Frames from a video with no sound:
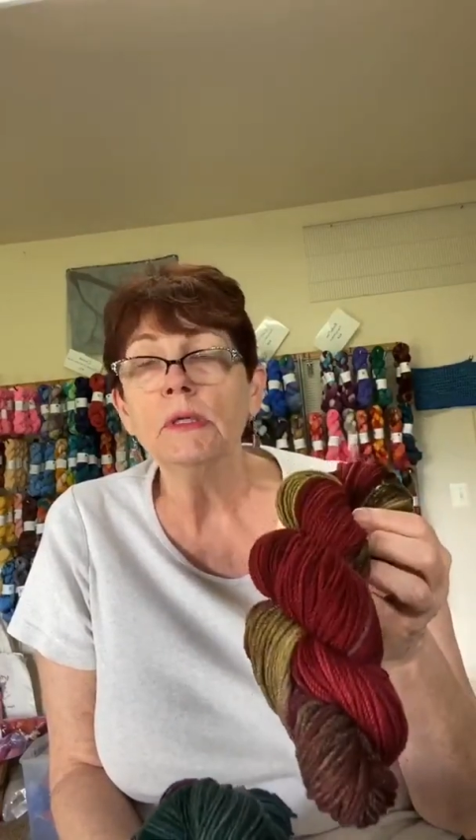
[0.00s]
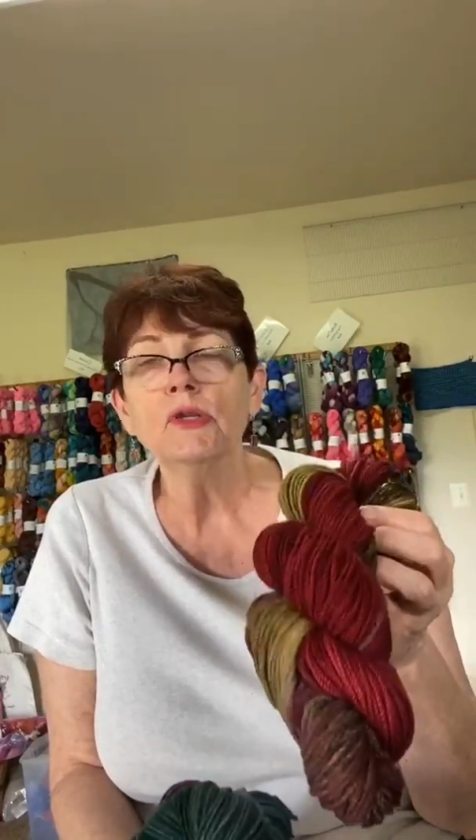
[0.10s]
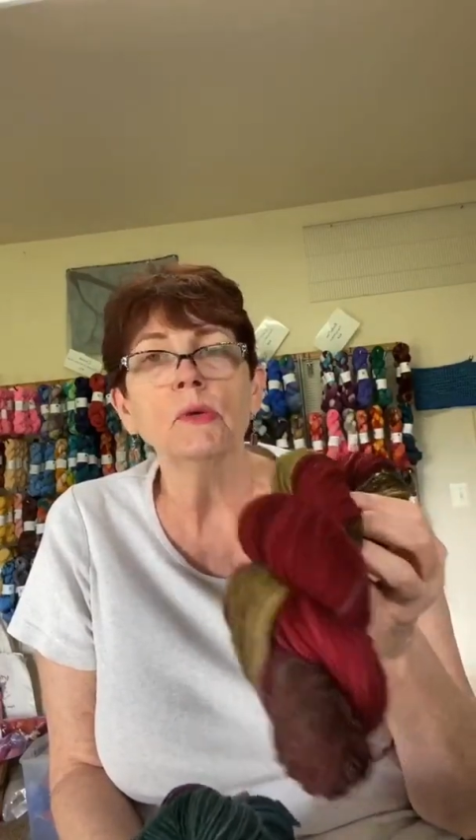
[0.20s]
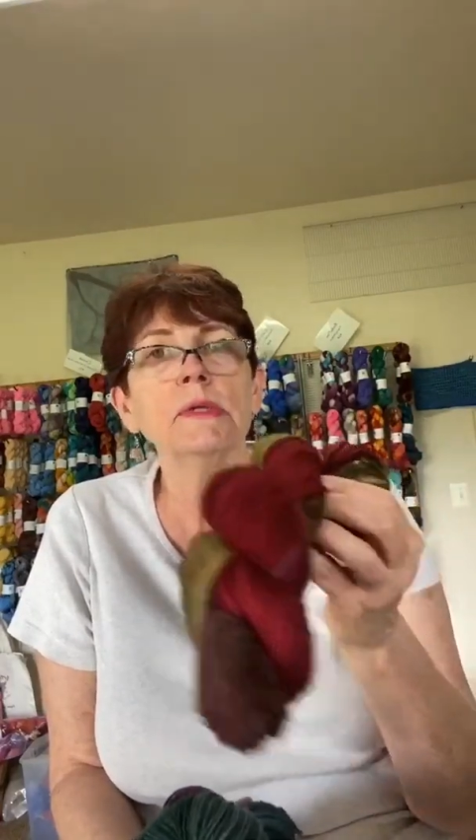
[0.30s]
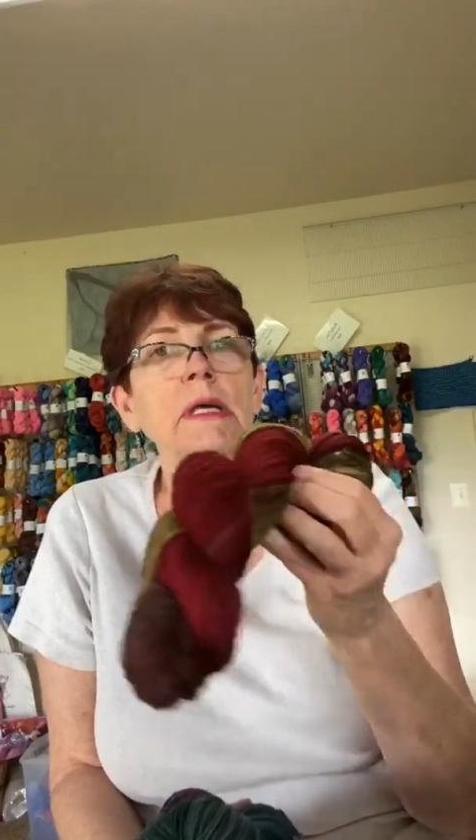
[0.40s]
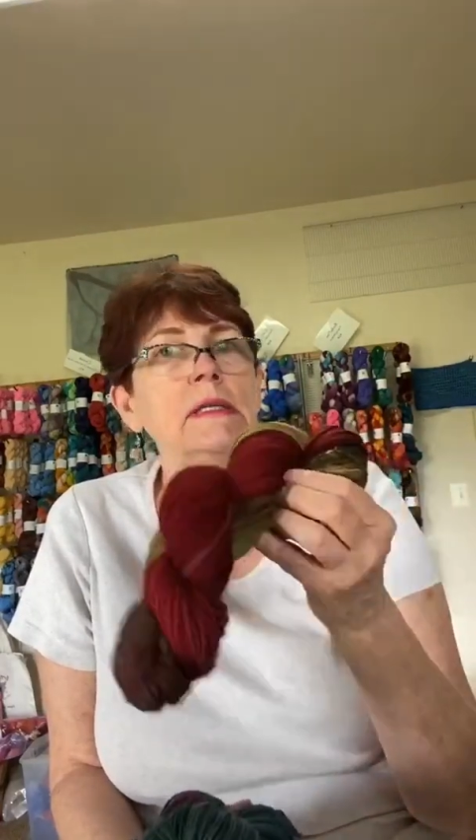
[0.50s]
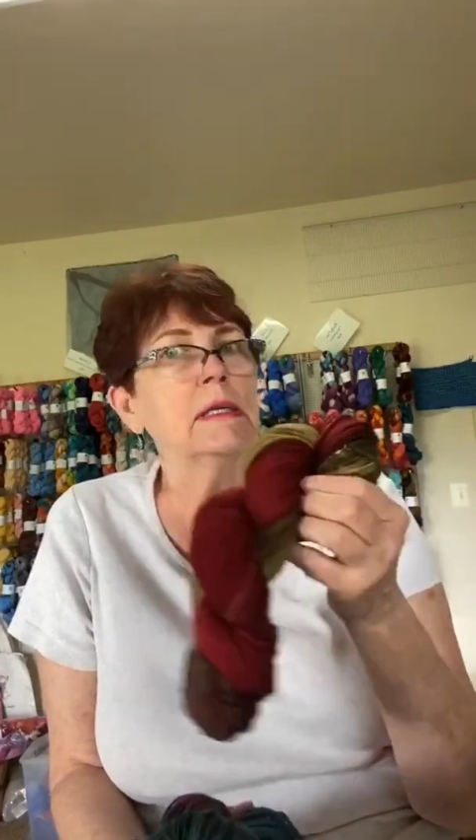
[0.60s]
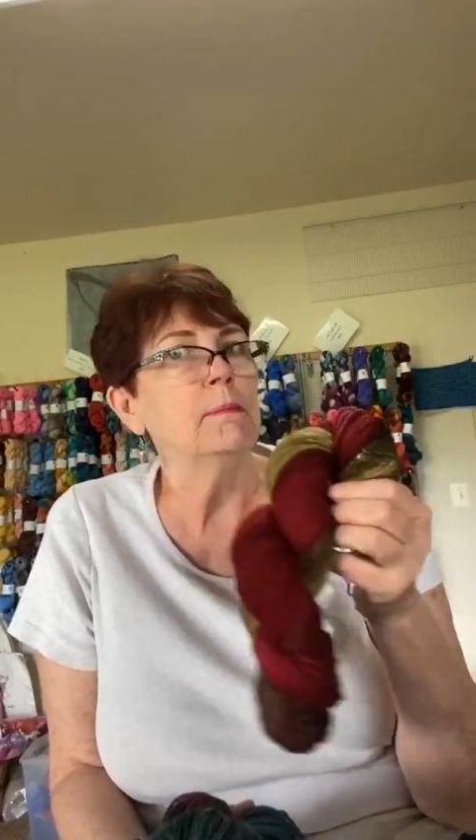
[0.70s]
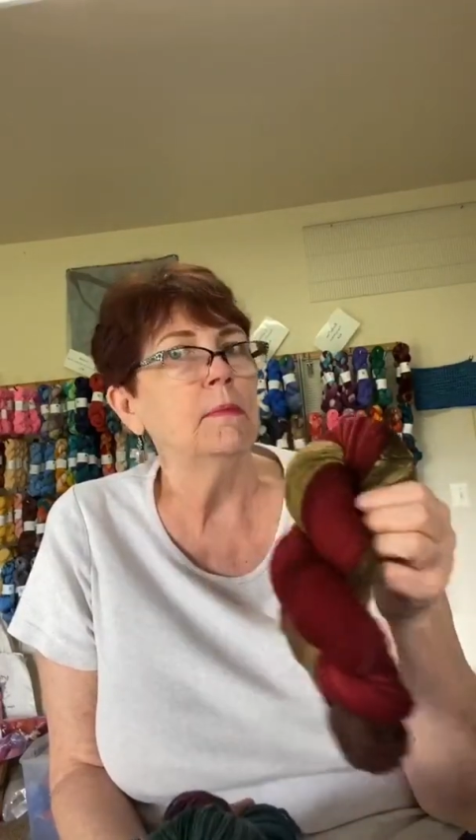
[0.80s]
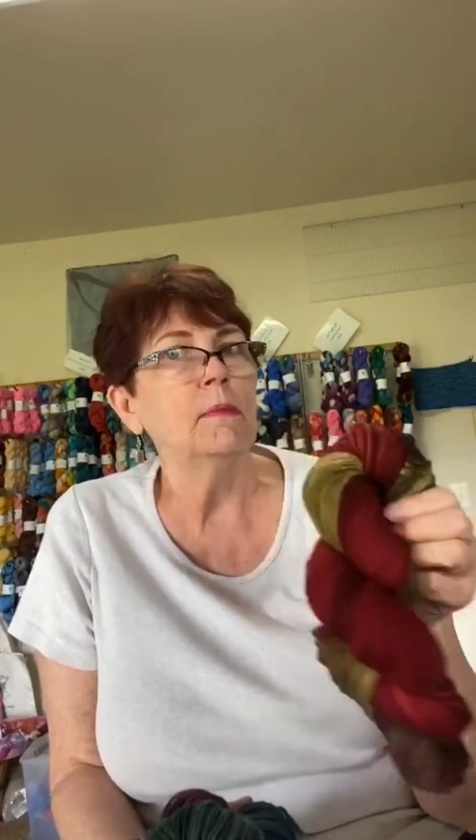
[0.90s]
so it
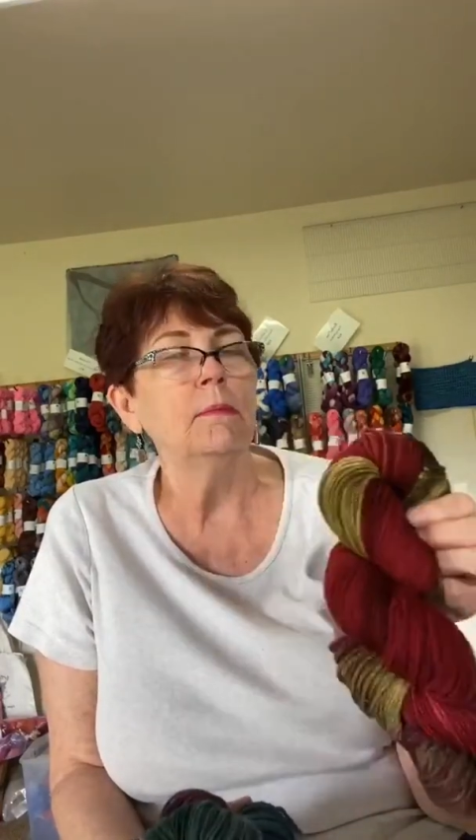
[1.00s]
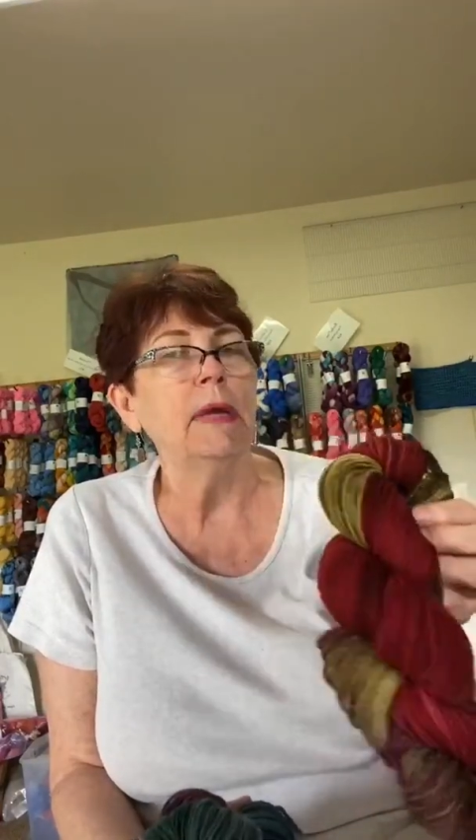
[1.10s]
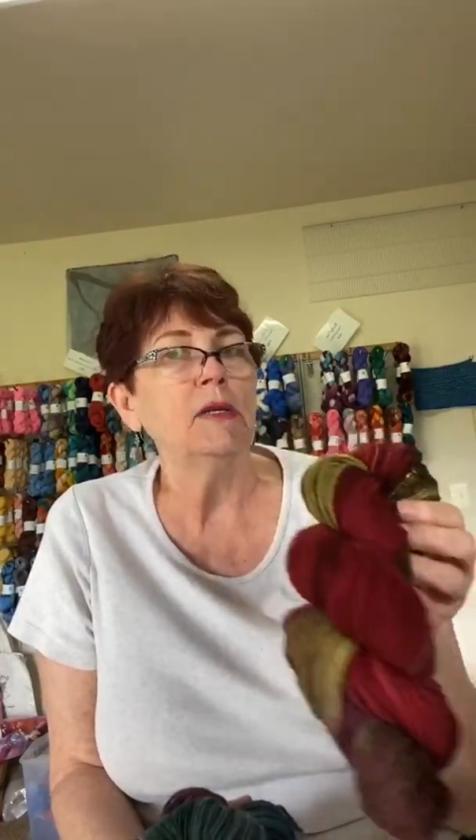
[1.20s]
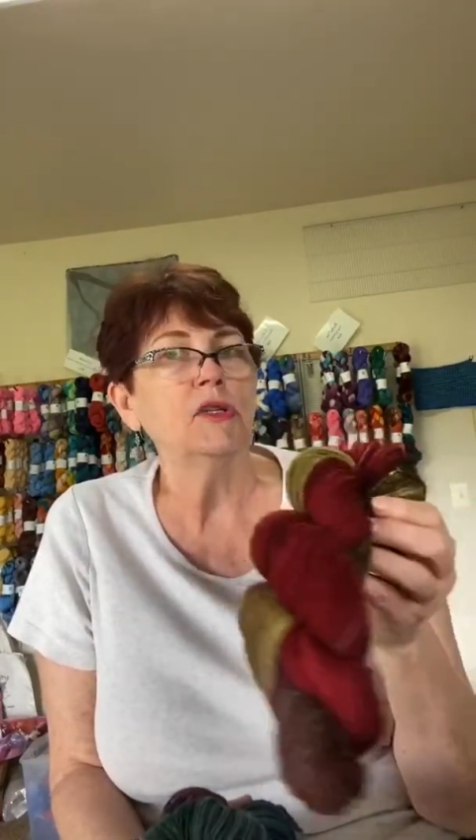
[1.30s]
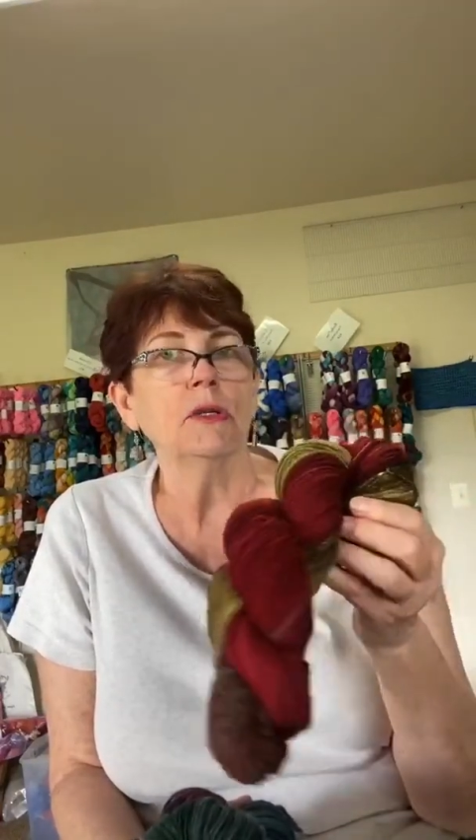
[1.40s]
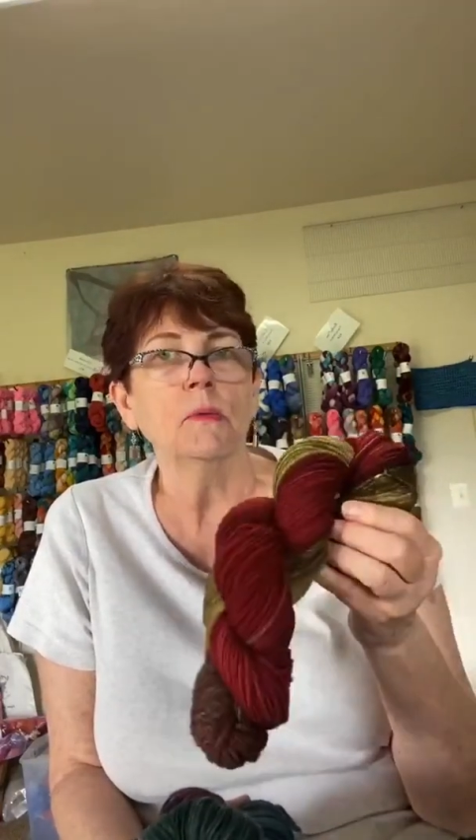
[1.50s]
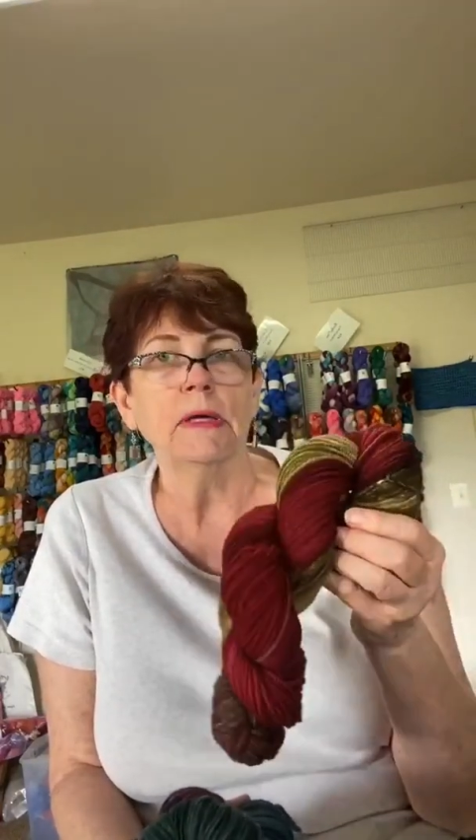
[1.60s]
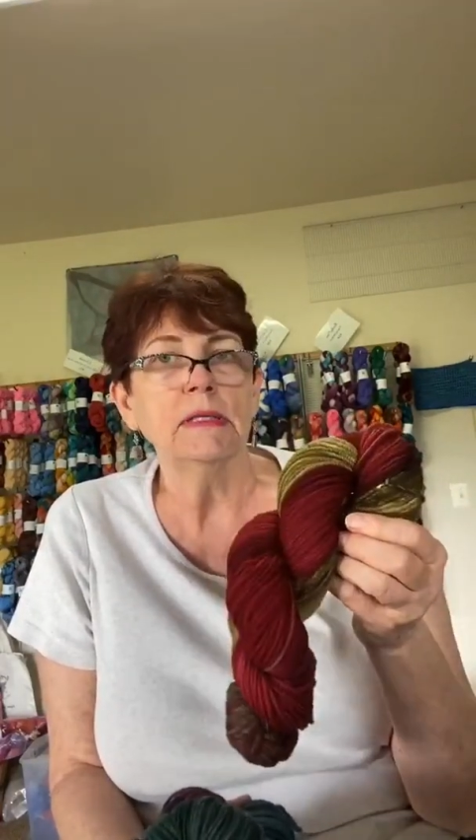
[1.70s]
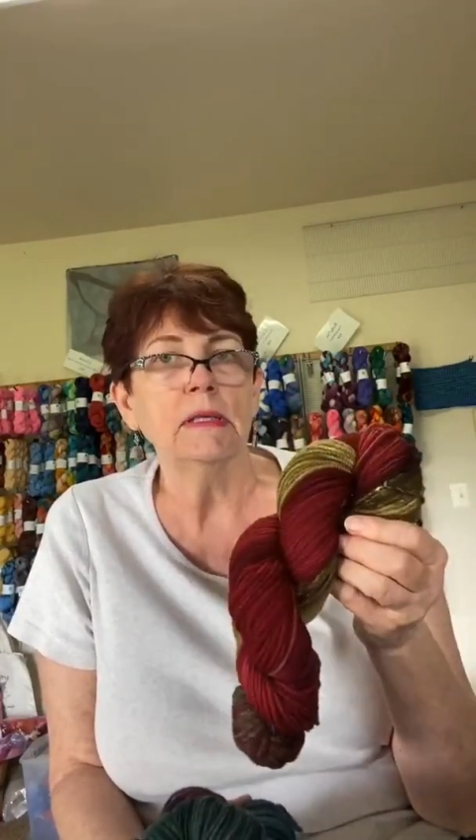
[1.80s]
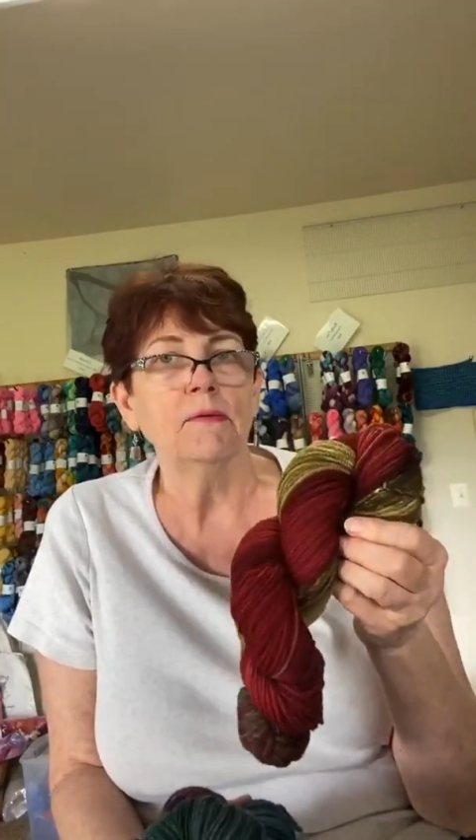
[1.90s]
doesn't match the
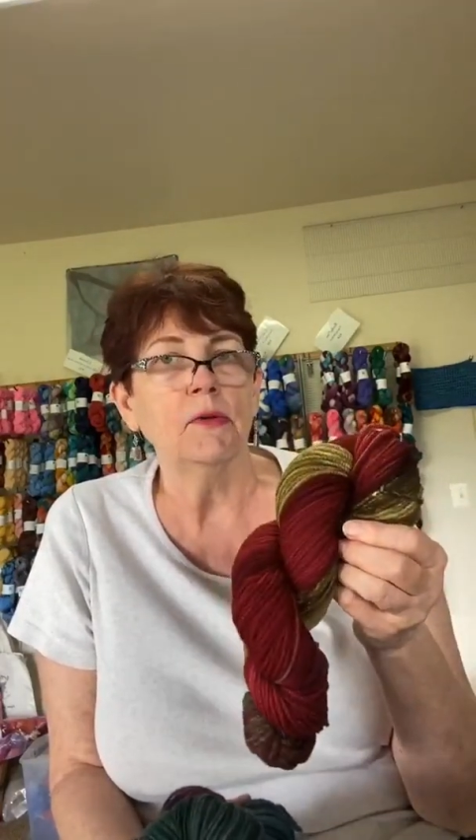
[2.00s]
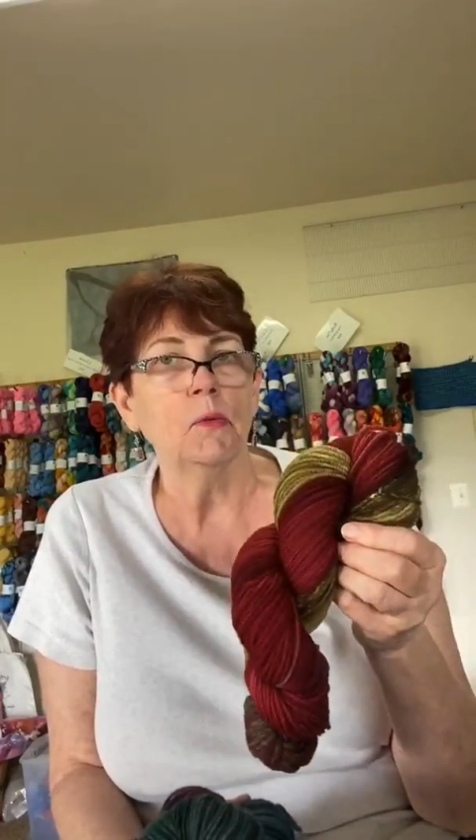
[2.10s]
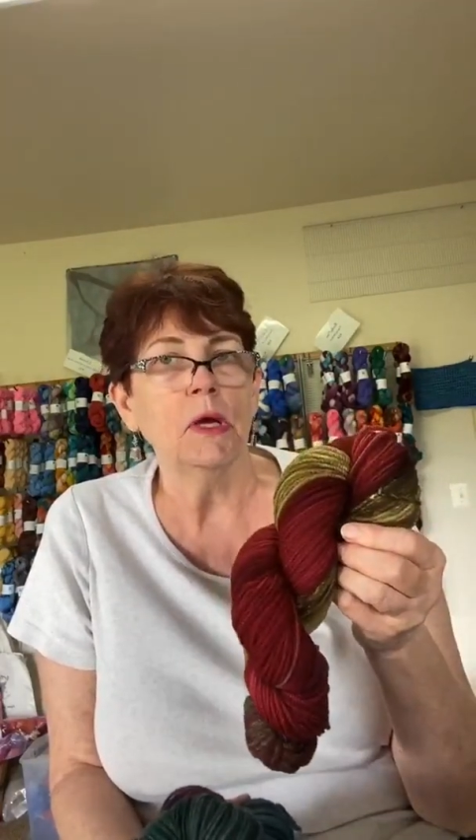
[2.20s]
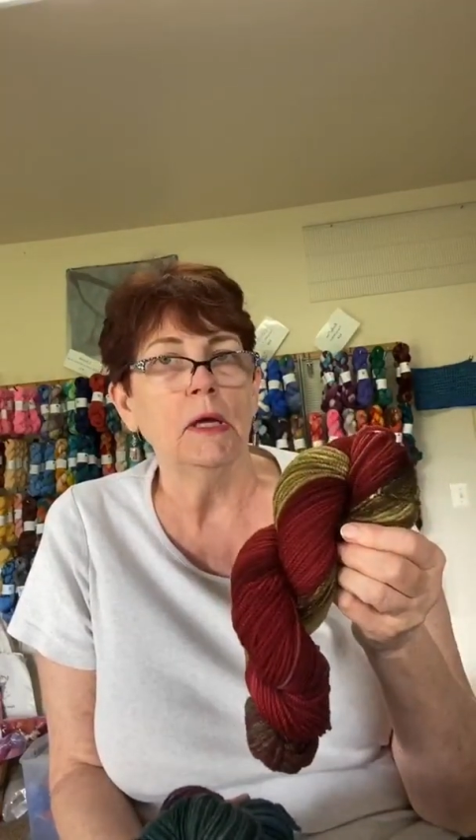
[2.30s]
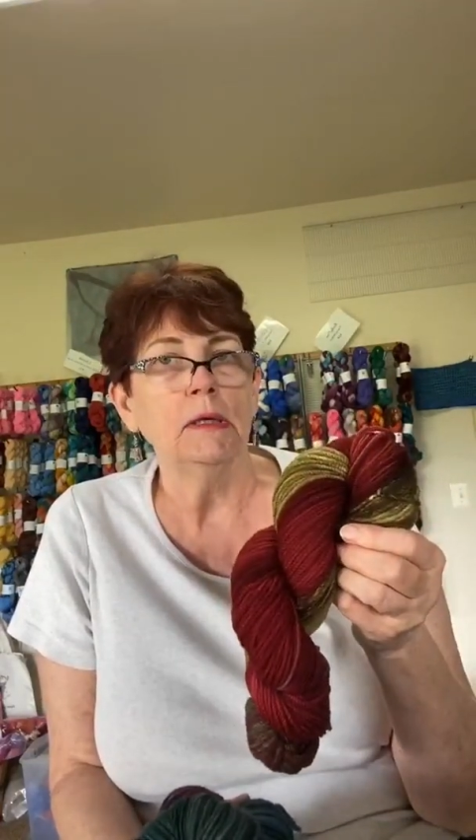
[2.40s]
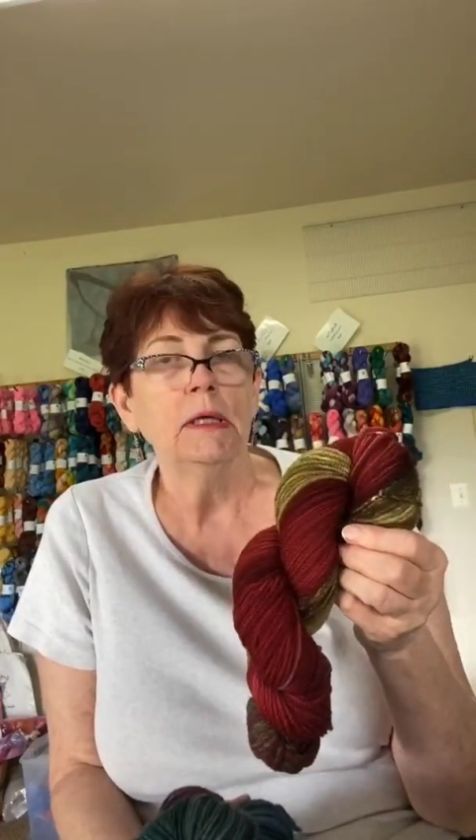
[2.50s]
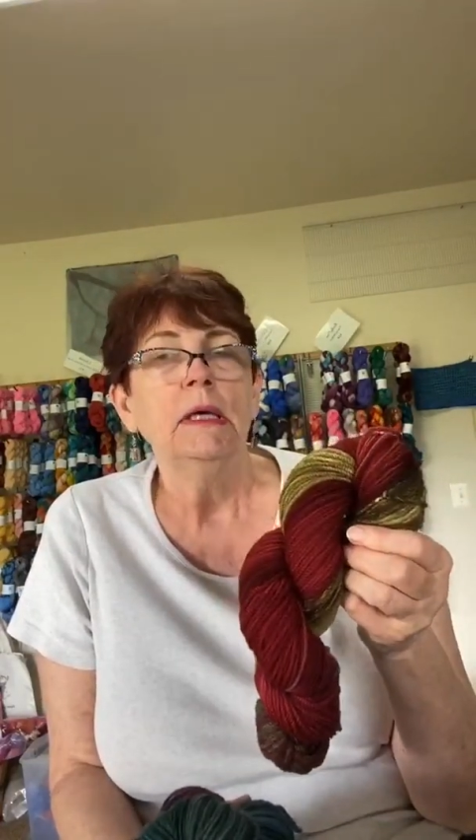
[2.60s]
rest of the run.